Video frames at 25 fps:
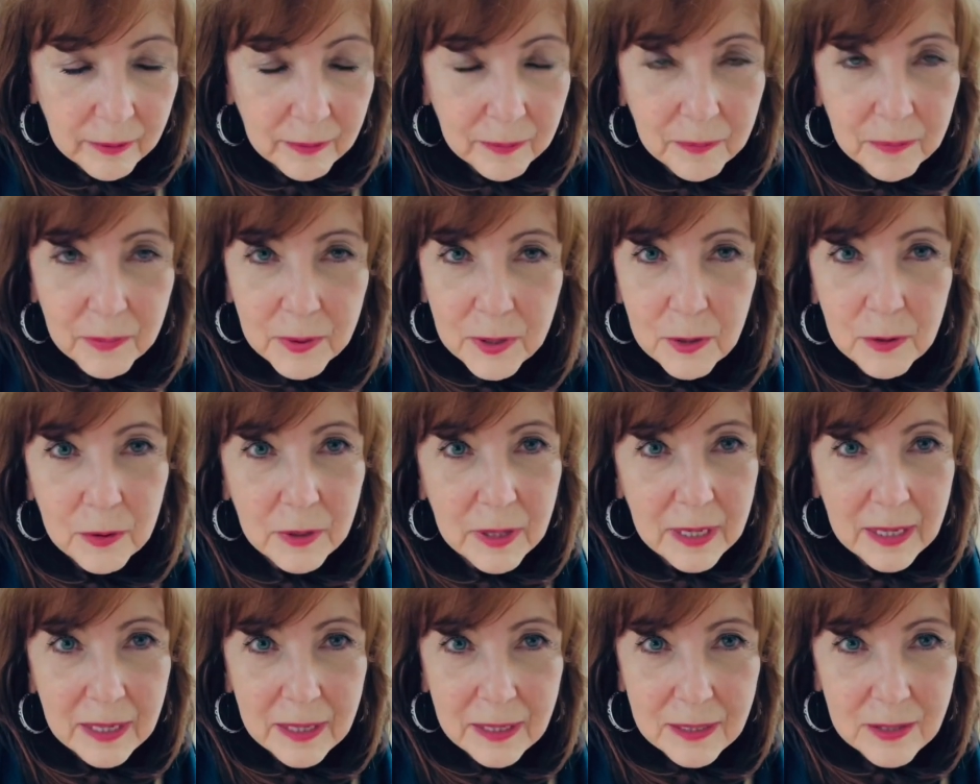
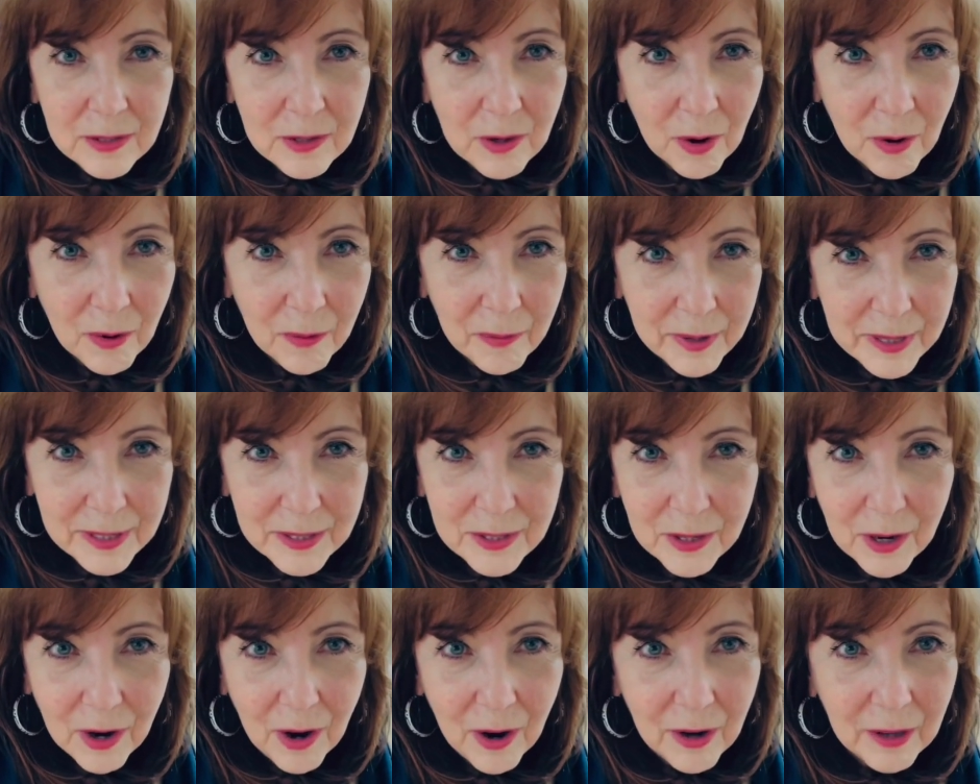Beauty is always
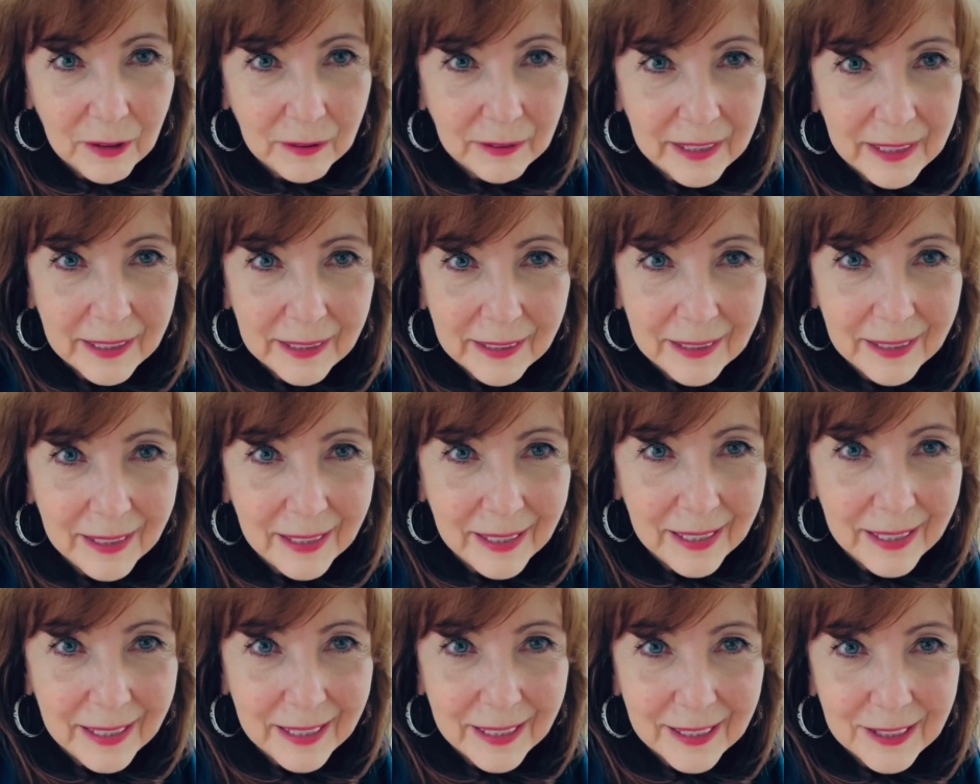calling
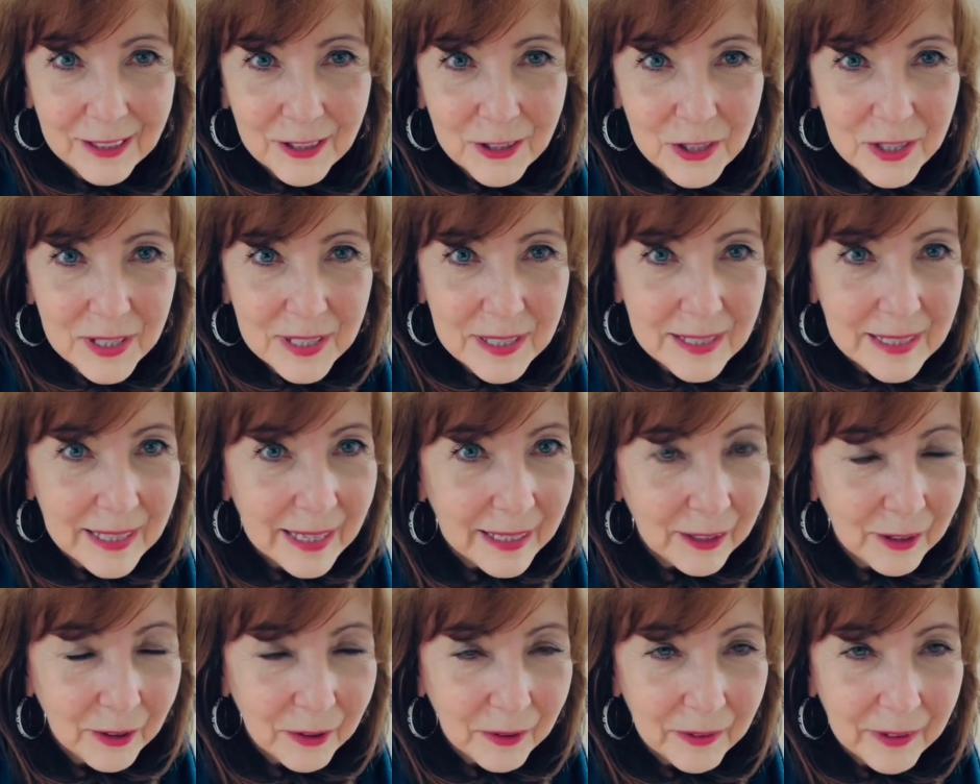and she's
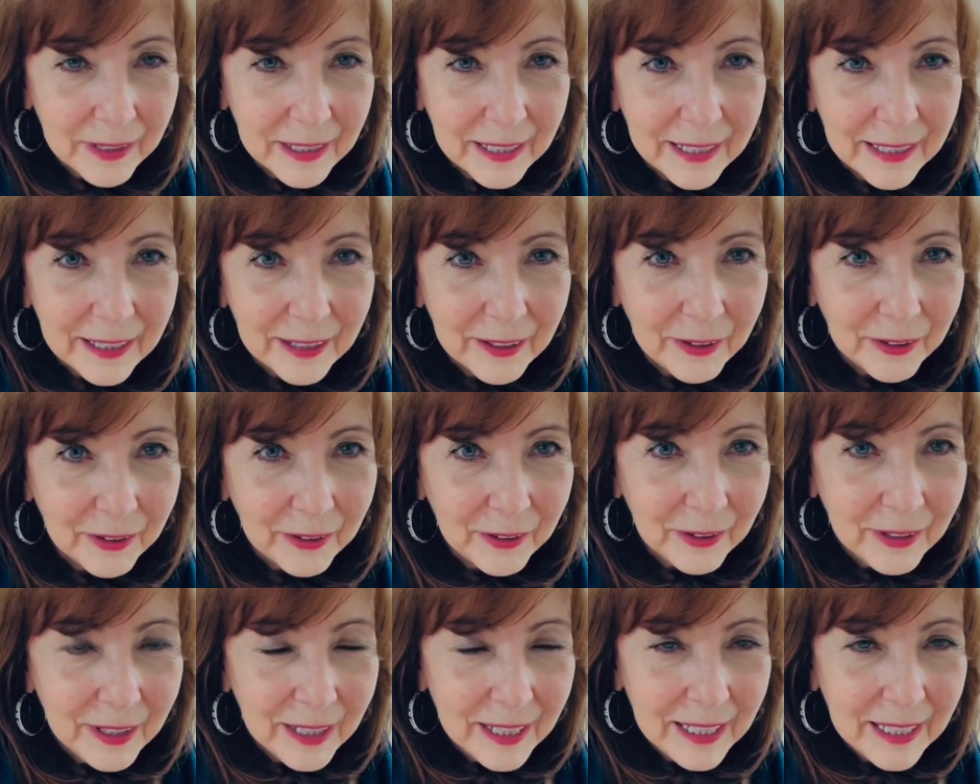nickering or
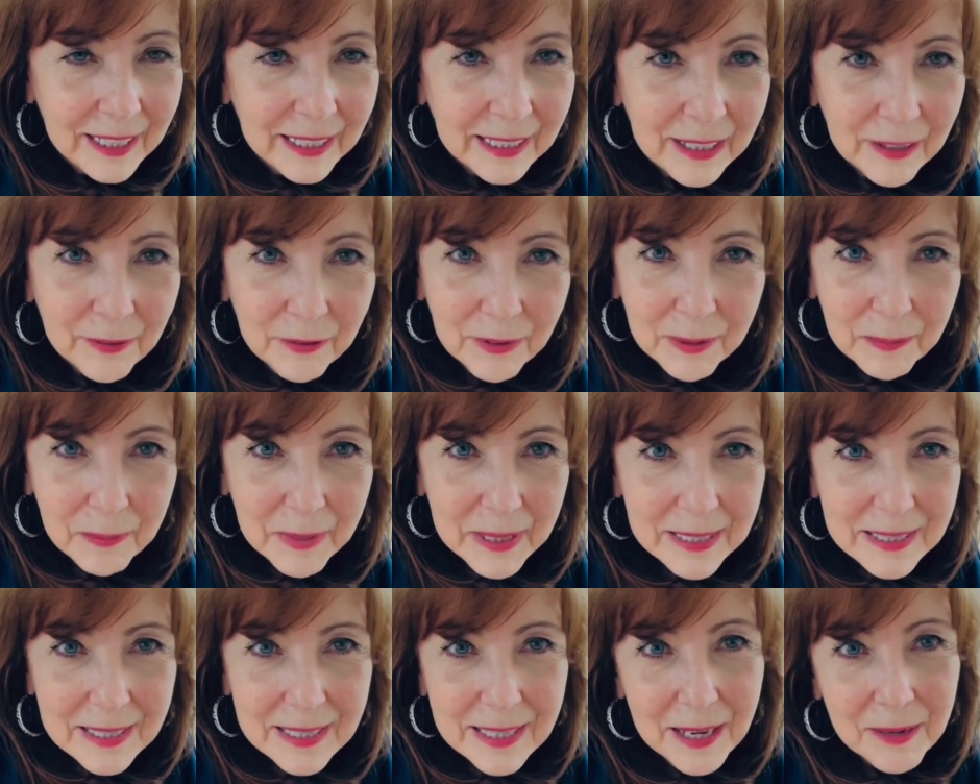giving me
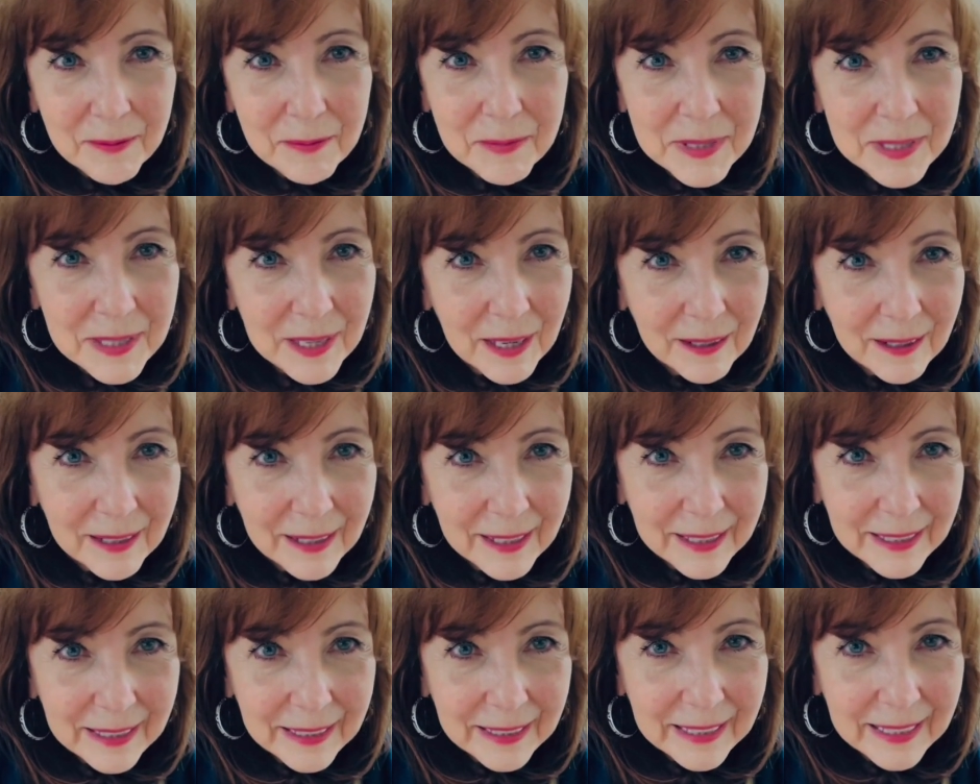some
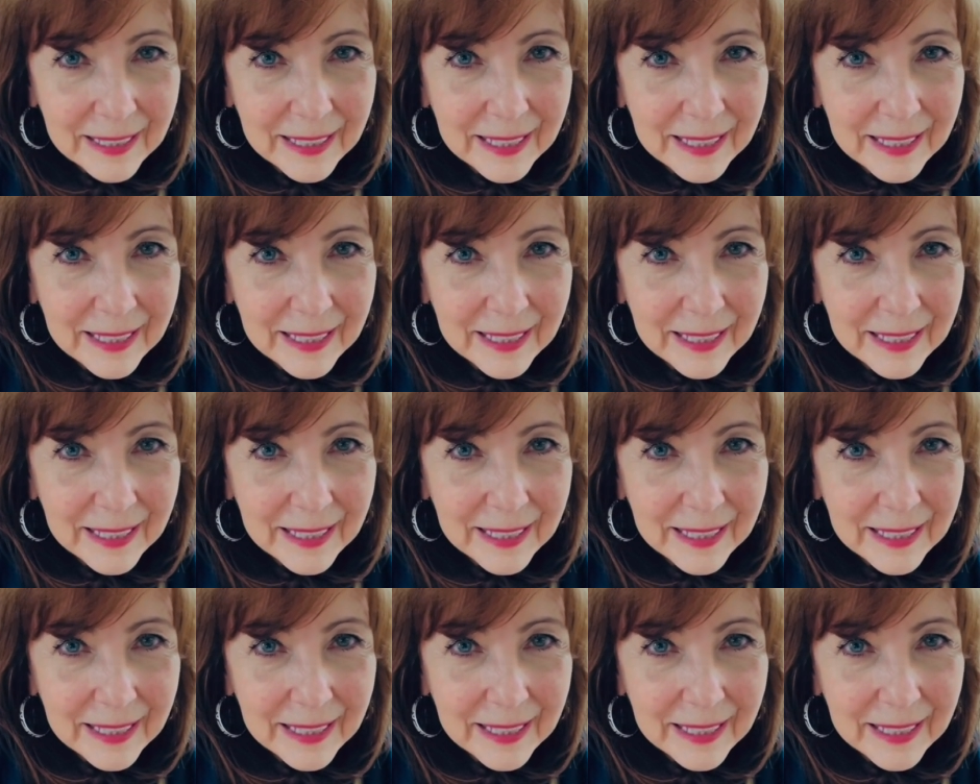sign.